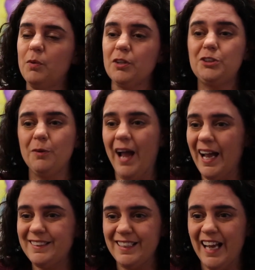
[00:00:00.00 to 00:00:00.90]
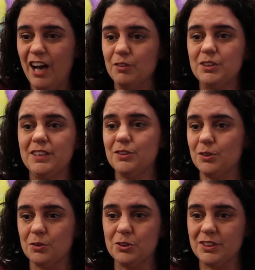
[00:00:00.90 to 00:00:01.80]
we'll do acted outs in
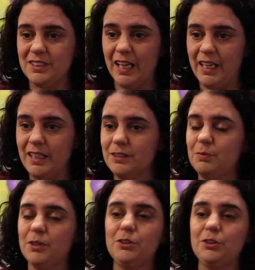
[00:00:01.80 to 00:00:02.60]
social studies. We'll